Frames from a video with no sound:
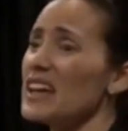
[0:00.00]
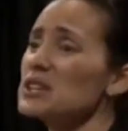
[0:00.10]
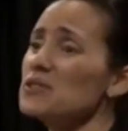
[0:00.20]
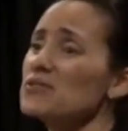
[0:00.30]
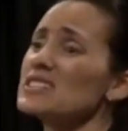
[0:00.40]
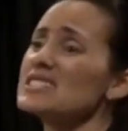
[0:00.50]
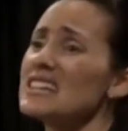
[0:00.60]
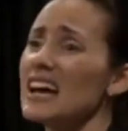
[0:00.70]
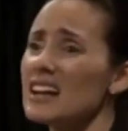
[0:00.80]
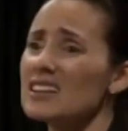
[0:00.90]
Thank you for
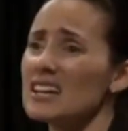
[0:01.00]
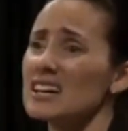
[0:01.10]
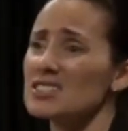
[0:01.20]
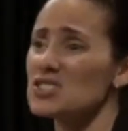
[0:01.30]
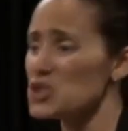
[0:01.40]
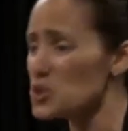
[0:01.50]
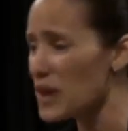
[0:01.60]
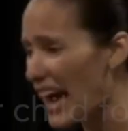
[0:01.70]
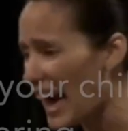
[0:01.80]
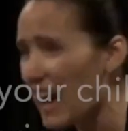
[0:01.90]
telling us
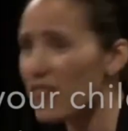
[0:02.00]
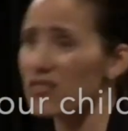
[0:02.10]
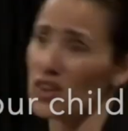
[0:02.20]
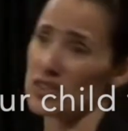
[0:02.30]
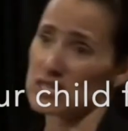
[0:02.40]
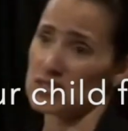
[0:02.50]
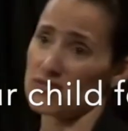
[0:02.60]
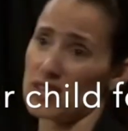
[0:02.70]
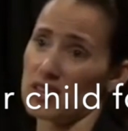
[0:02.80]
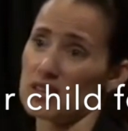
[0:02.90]
you have all
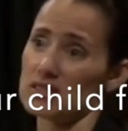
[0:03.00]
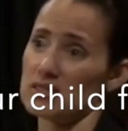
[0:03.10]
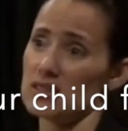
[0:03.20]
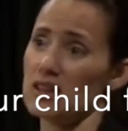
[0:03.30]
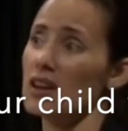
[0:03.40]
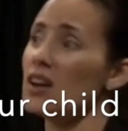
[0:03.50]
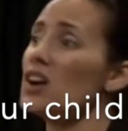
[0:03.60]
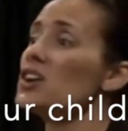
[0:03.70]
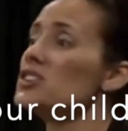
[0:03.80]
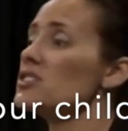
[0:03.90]
these feelings.
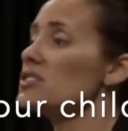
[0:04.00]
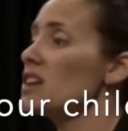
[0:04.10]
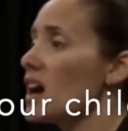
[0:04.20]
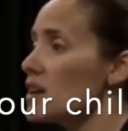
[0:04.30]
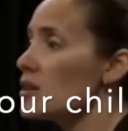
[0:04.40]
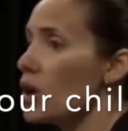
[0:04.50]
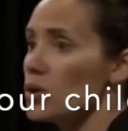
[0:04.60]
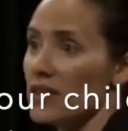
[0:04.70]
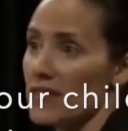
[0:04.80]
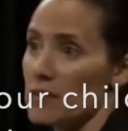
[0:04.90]
You're not
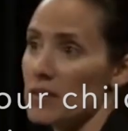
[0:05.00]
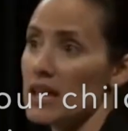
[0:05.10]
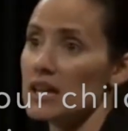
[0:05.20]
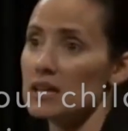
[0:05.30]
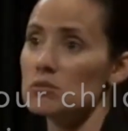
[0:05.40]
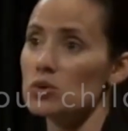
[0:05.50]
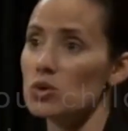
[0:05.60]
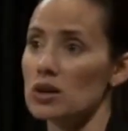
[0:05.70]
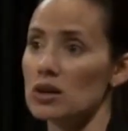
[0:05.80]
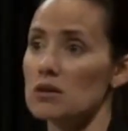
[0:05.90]
alone in them
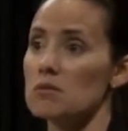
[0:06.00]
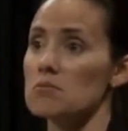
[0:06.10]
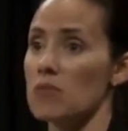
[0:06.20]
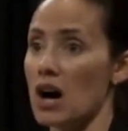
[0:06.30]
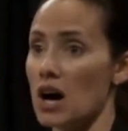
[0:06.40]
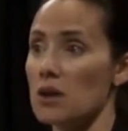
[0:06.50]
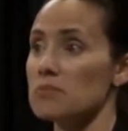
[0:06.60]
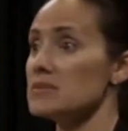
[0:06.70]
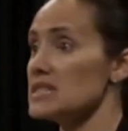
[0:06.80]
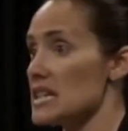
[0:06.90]
anymore.
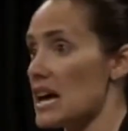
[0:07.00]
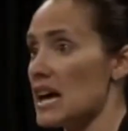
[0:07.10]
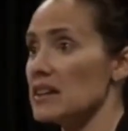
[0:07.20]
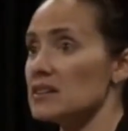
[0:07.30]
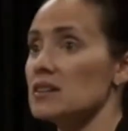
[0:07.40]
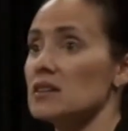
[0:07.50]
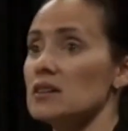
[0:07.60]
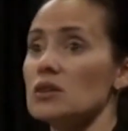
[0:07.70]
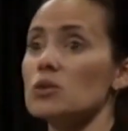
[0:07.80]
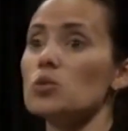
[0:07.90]
Mom, Dad,
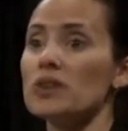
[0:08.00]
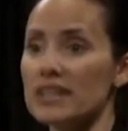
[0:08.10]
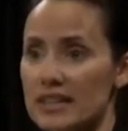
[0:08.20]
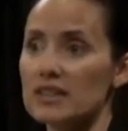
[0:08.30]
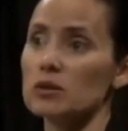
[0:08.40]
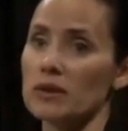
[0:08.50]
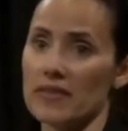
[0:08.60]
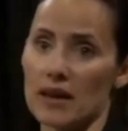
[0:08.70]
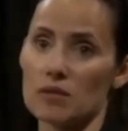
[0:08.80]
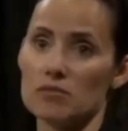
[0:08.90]
we're here
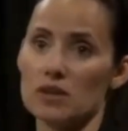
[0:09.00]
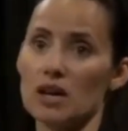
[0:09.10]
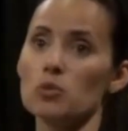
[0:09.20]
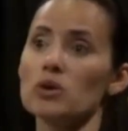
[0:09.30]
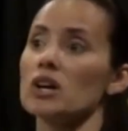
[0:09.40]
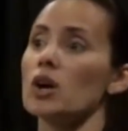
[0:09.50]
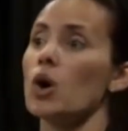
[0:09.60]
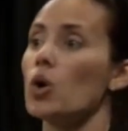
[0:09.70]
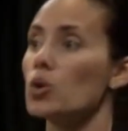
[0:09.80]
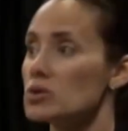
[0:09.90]
with them, and we're
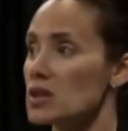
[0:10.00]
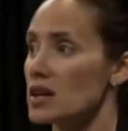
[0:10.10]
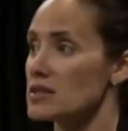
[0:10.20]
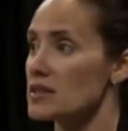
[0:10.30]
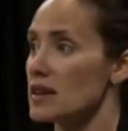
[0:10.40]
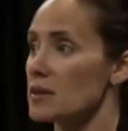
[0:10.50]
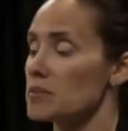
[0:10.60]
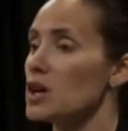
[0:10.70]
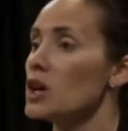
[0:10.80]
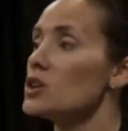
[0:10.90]
going to hold on to them.
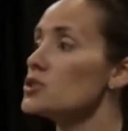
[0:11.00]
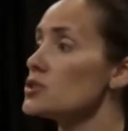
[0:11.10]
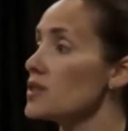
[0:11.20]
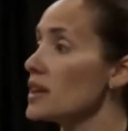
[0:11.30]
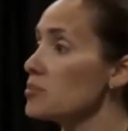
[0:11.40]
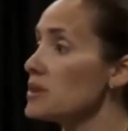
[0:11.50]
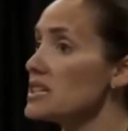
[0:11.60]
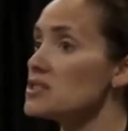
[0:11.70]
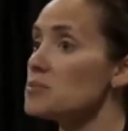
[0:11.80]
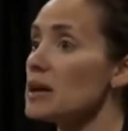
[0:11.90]
So then
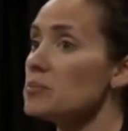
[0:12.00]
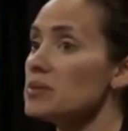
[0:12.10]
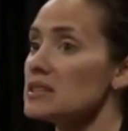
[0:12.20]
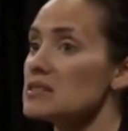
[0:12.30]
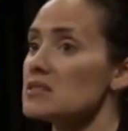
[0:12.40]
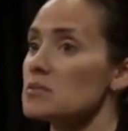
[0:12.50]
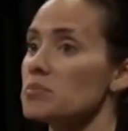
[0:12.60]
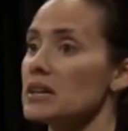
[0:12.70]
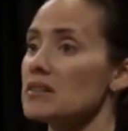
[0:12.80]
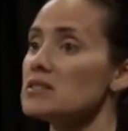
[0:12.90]
piece by piece,
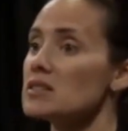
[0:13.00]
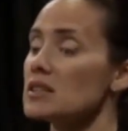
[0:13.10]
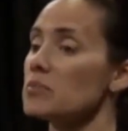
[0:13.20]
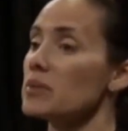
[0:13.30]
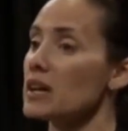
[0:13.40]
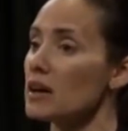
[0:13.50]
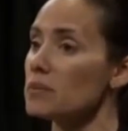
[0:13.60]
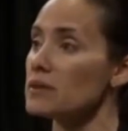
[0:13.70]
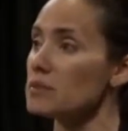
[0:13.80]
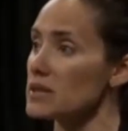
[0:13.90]
the parent's going to pick
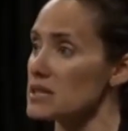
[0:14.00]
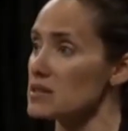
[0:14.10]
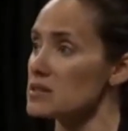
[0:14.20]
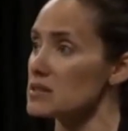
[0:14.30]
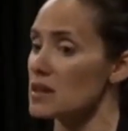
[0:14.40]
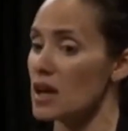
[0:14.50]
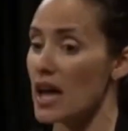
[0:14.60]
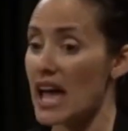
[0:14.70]
up the piece